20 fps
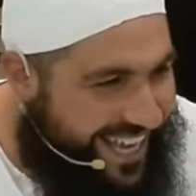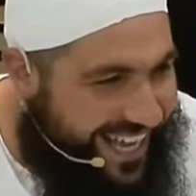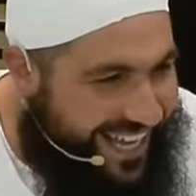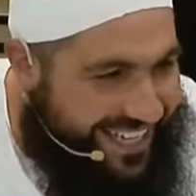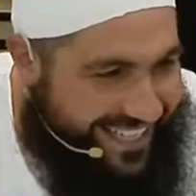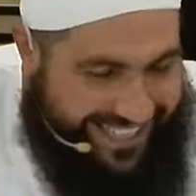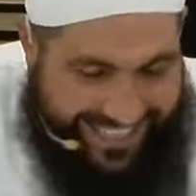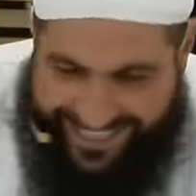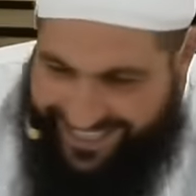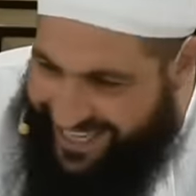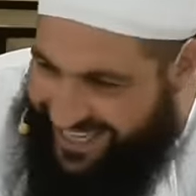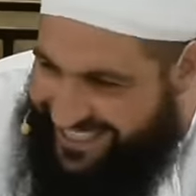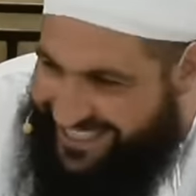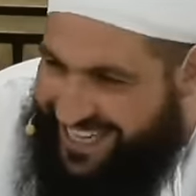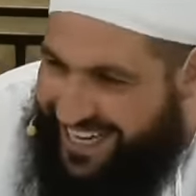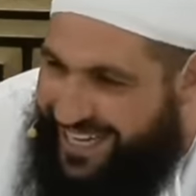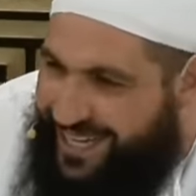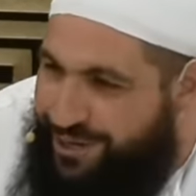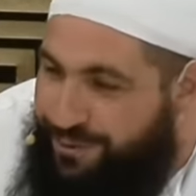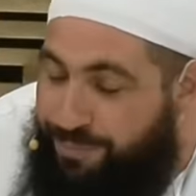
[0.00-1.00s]
he's, he's a
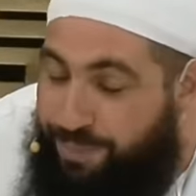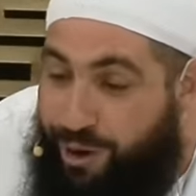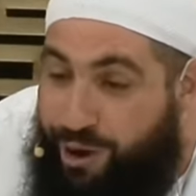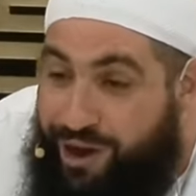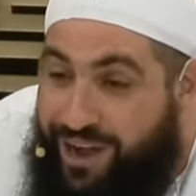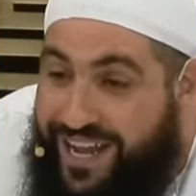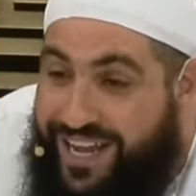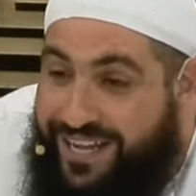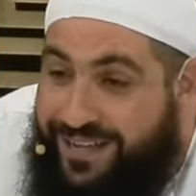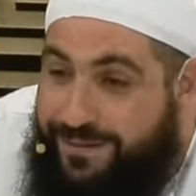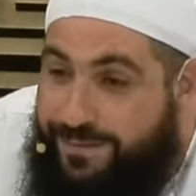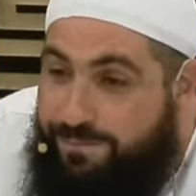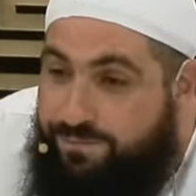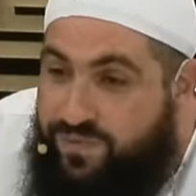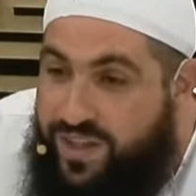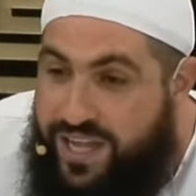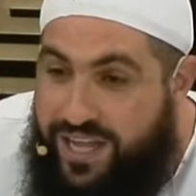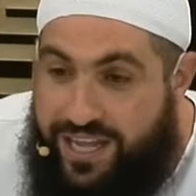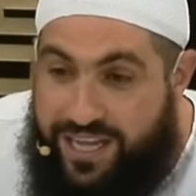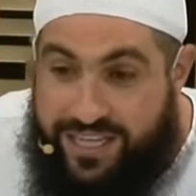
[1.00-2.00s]
little boy.
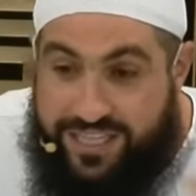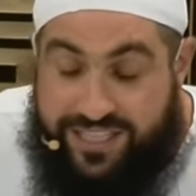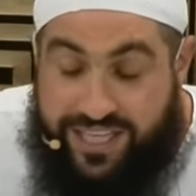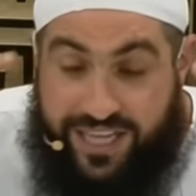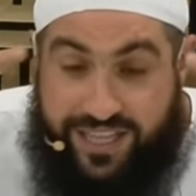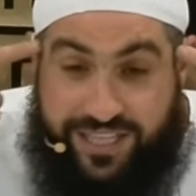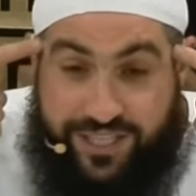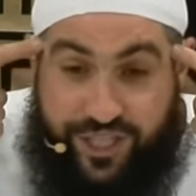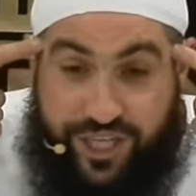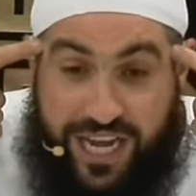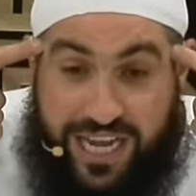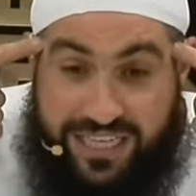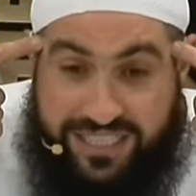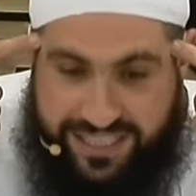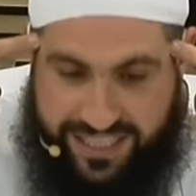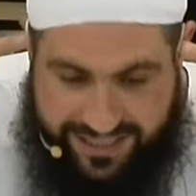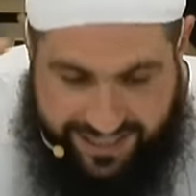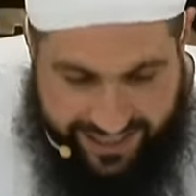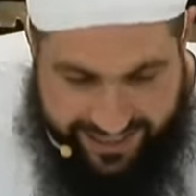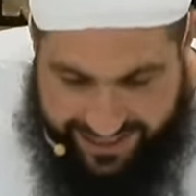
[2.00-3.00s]
So the sheikh
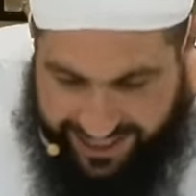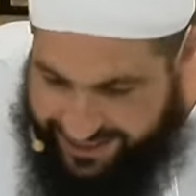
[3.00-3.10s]
says, he says,